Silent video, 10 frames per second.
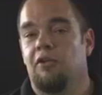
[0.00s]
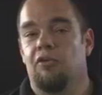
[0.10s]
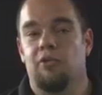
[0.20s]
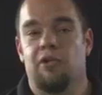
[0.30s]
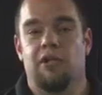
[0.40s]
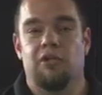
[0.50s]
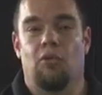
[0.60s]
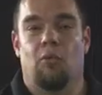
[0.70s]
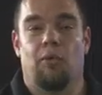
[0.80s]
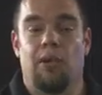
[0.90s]
to get
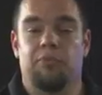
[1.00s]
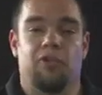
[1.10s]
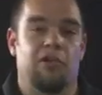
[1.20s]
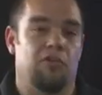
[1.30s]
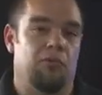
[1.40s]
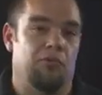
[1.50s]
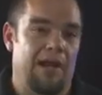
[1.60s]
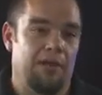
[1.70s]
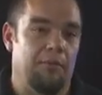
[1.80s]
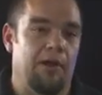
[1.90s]
your website to
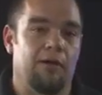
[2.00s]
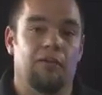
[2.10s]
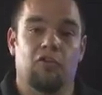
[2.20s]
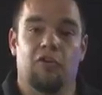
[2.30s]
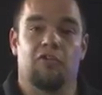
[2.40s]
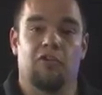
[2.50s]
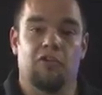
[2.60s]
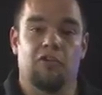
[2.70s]
rank better in the search.